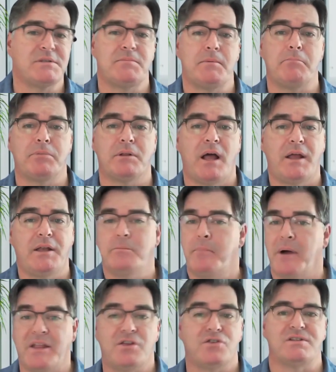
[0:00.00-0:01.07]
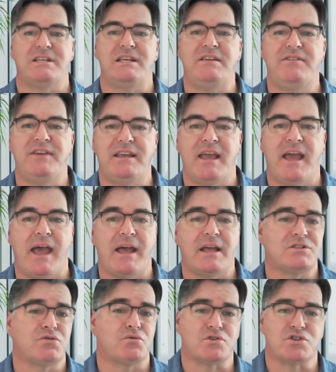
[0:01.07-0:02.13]
be blinded by their TV
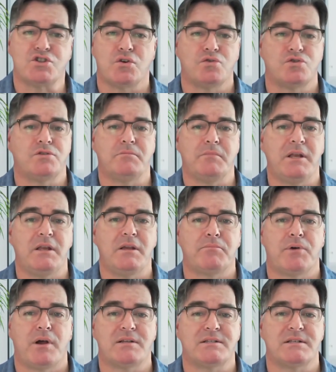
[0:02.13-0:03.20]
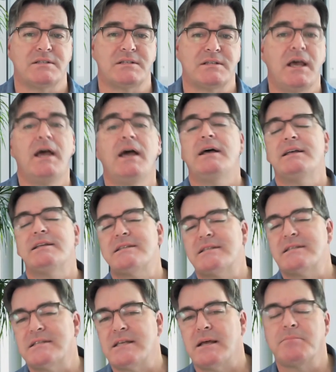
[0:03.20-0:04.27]
ads or social media presence.
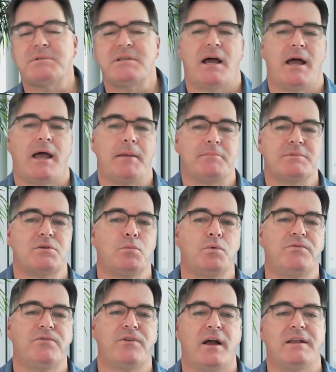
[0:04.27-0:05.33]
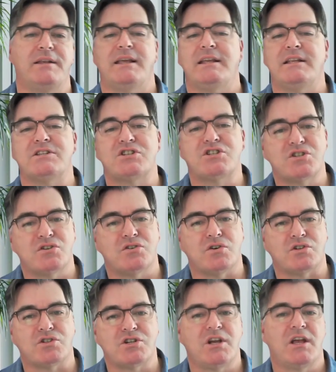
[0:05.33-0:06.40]
Sometimes we find in
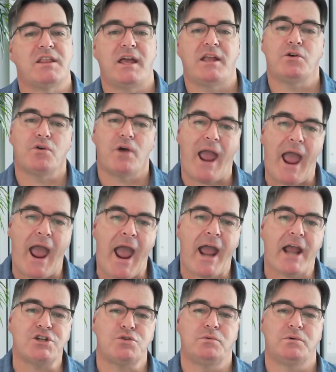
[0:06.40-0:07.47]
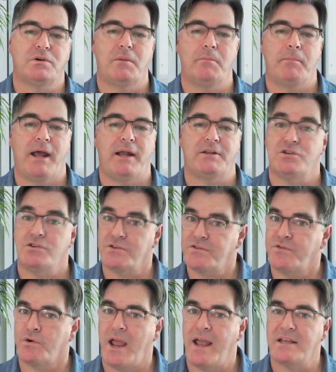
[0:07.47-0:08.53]
search that your actual competitors
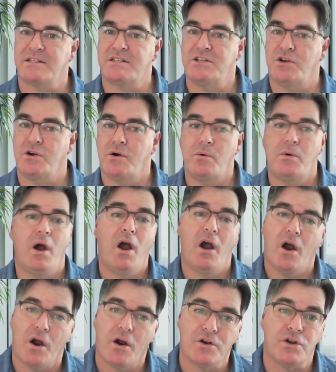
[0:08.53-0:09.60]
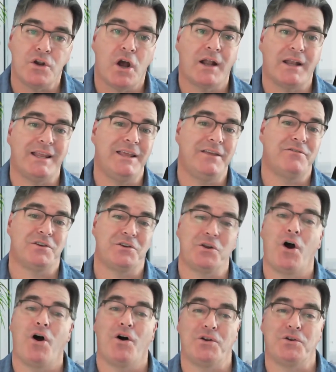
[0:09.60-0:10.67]
for SEO are not even
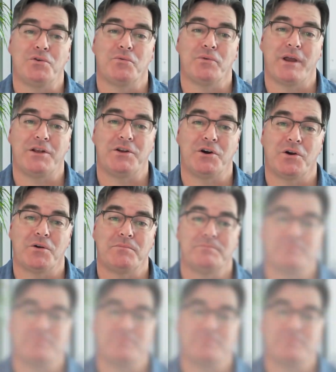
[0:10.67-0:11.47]
on your radar.